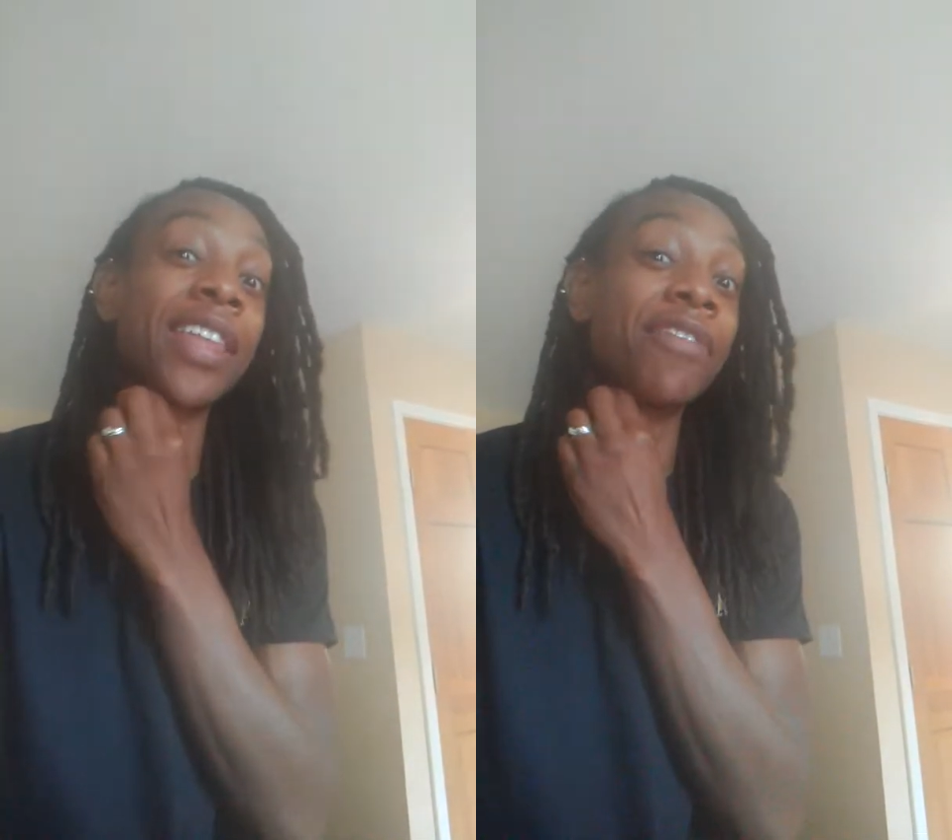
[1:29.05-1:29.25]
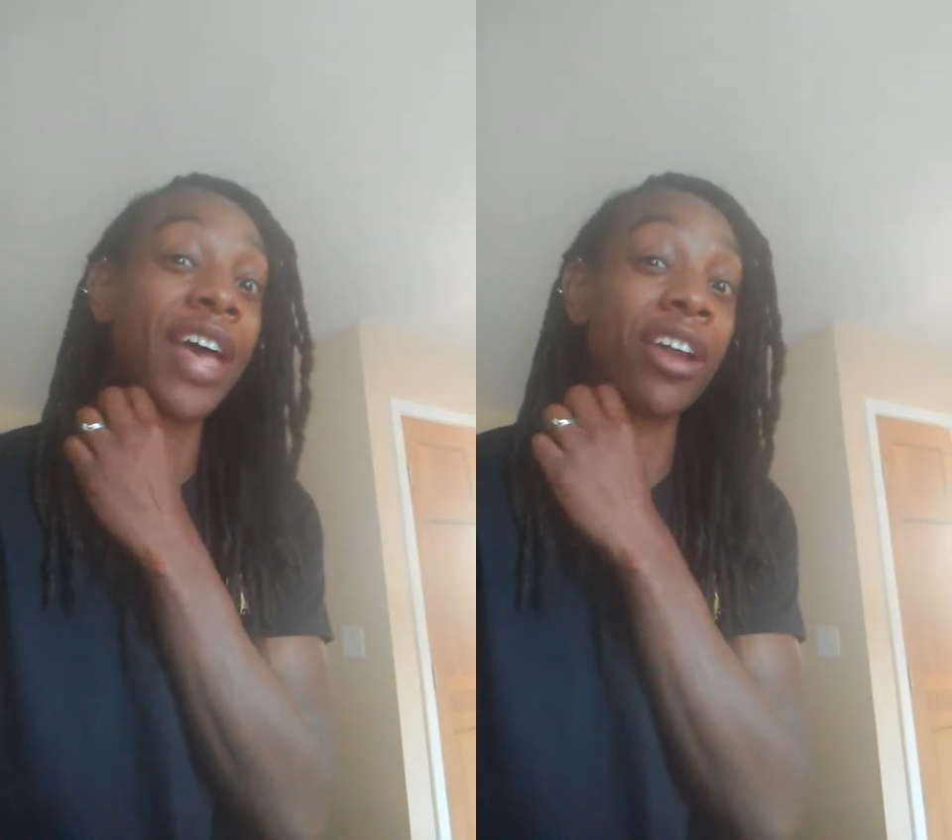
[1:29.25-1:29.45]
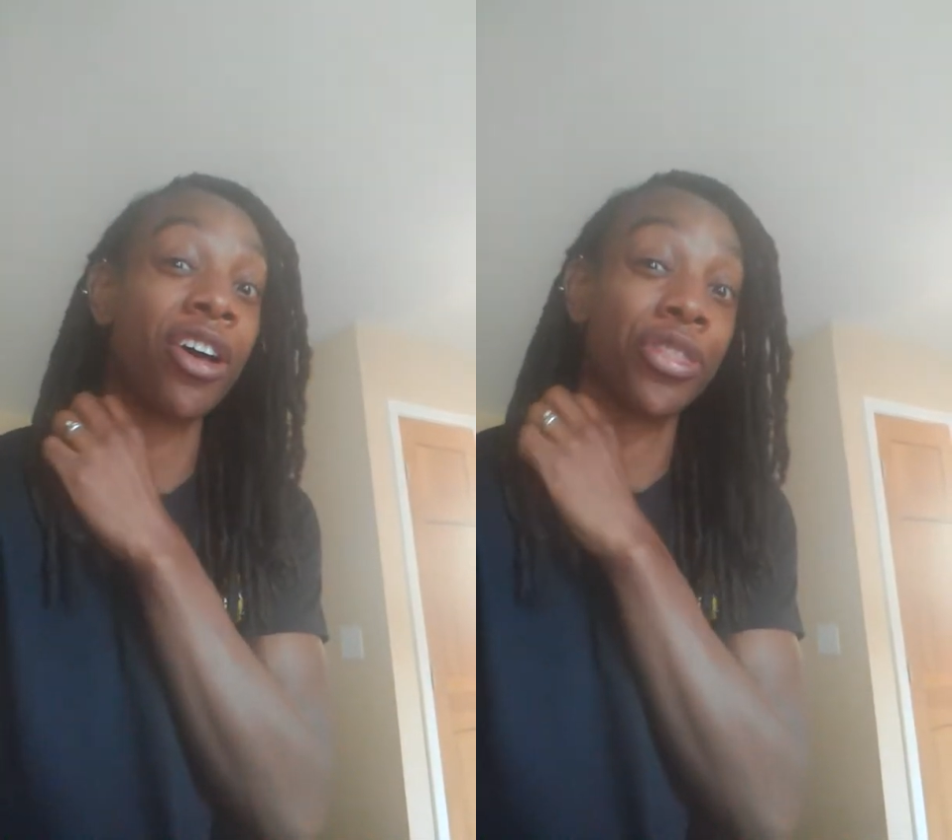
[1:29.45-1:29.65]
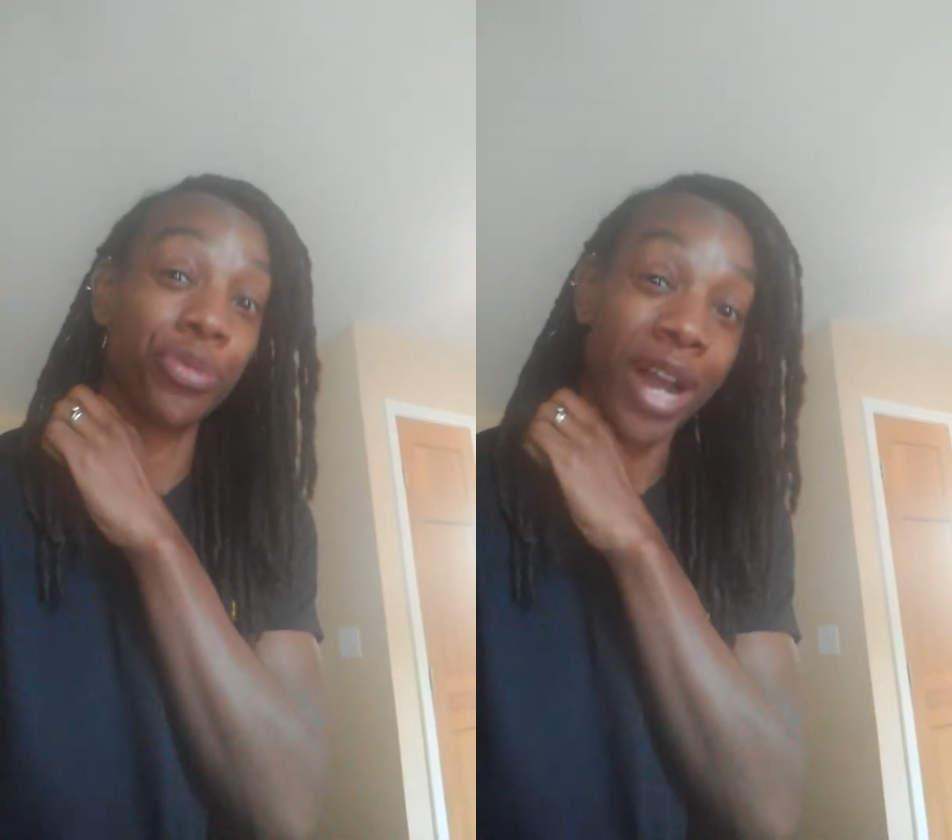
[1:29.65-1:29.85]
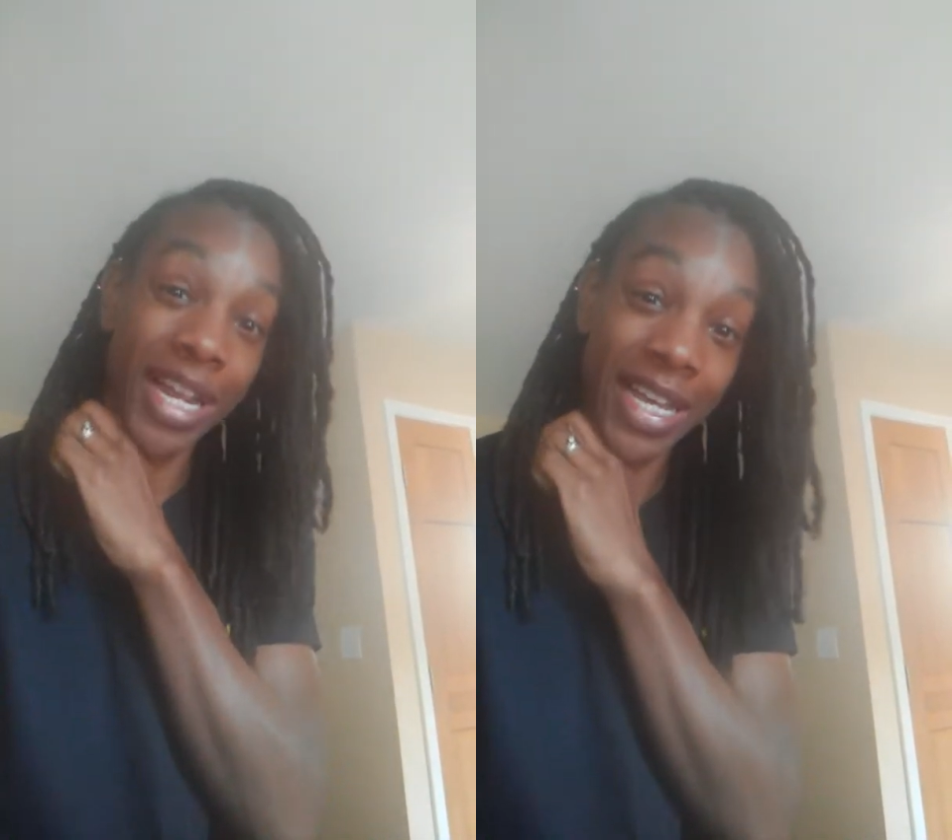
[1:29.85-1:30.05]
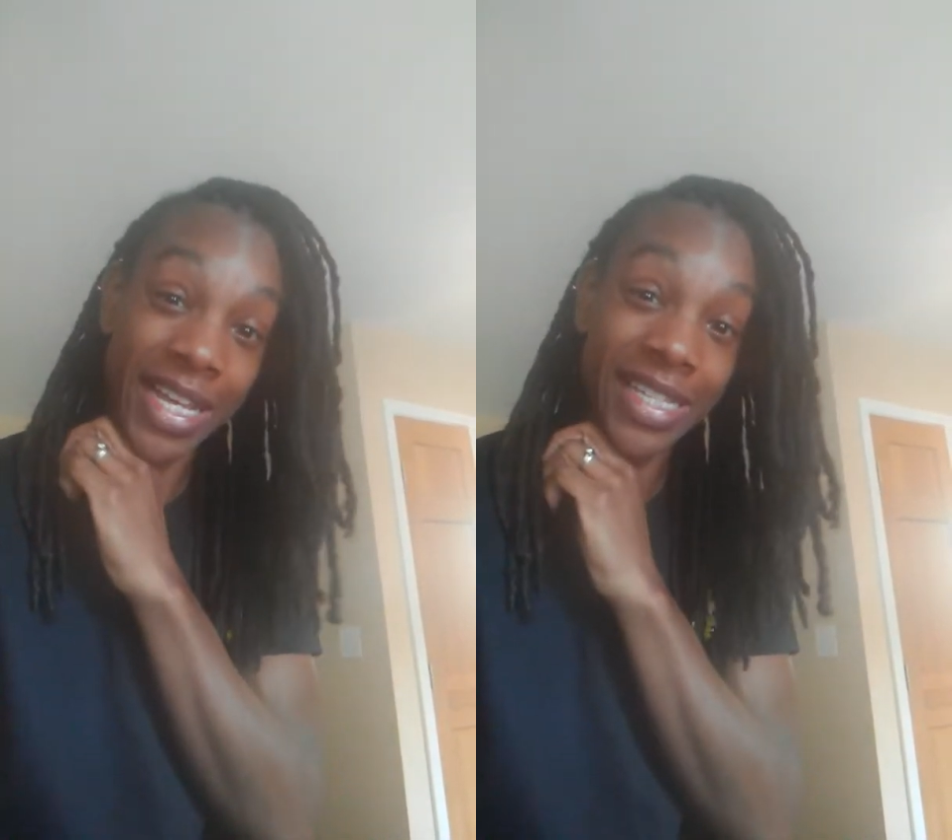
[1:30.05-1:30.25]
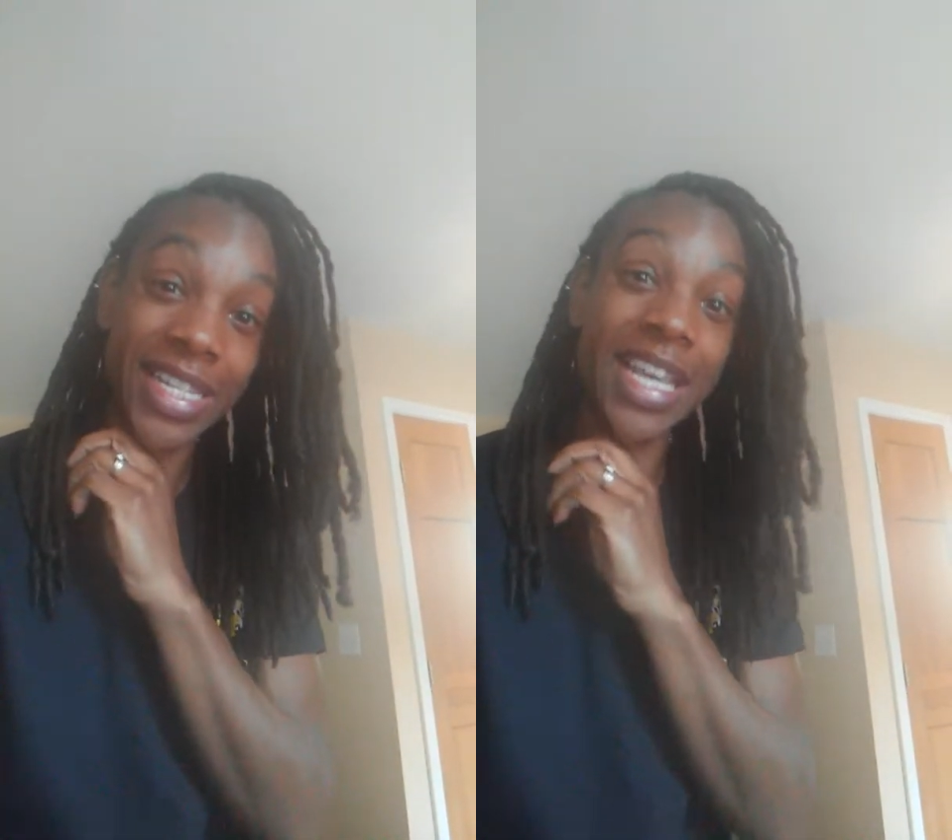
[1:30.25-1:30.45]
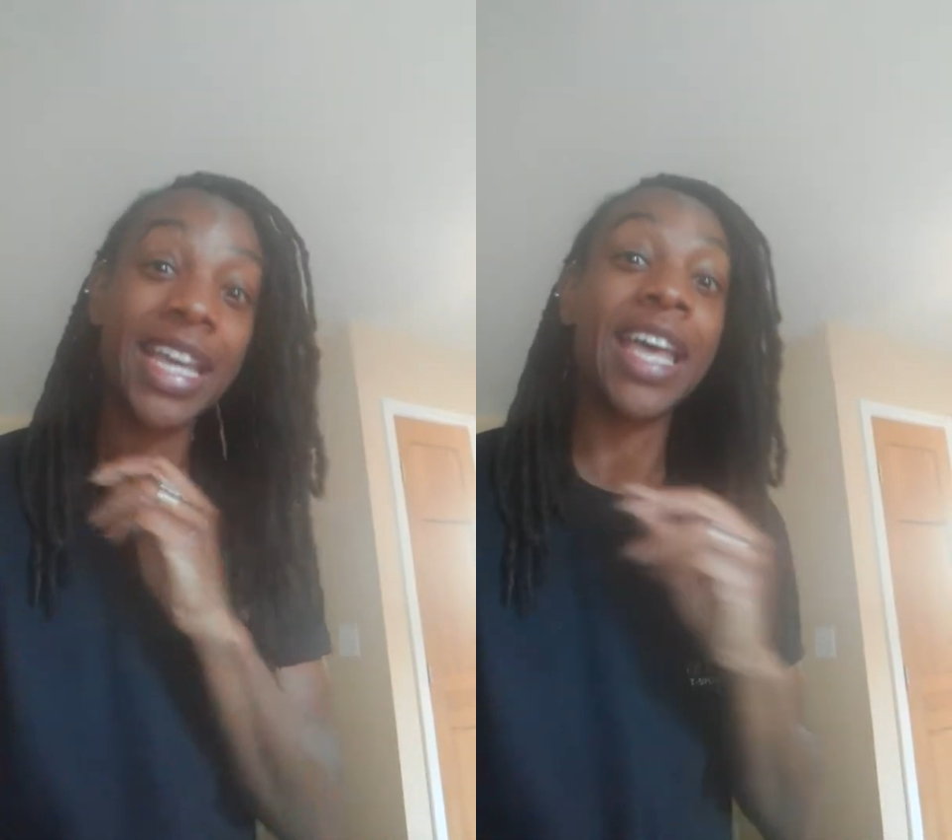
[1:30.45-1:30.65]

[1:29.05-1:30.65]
they've had arthritis,